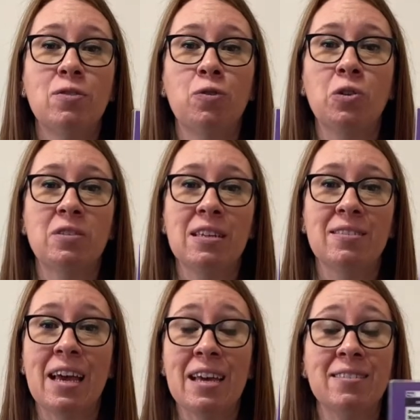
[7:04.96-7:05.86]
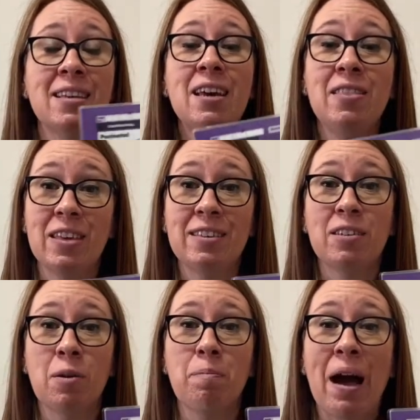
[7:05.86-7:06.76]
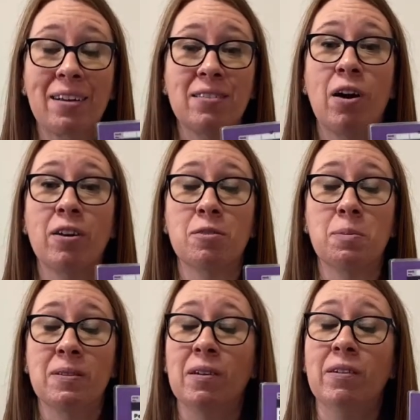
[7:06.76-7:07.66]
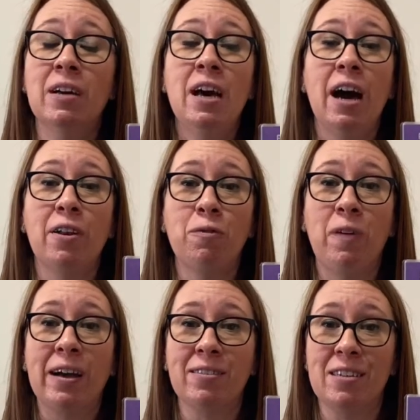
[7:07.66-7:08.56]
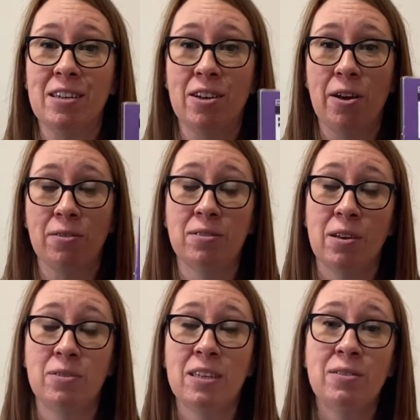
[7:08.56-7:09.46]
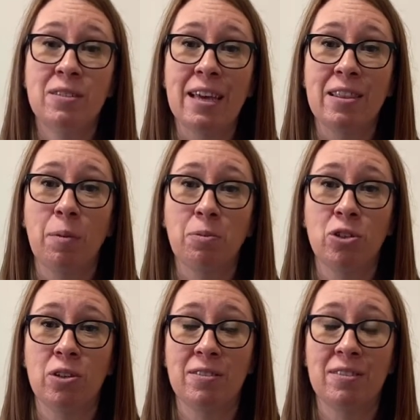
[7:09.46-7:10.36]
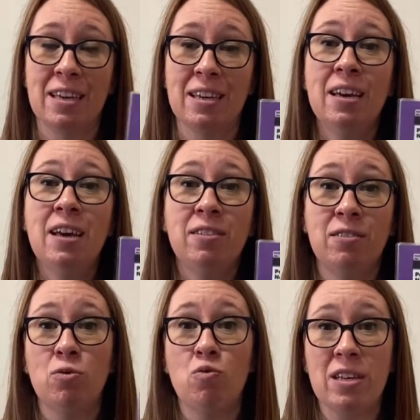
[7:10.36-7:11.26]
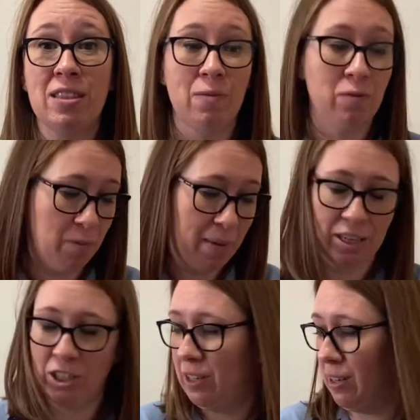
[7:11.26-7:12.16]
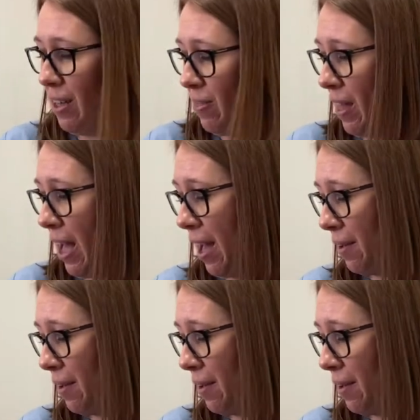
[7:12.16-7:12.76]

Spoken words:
14 days, these come back to hospital and are filed in your notes. So do take the opportunity to read the information in there.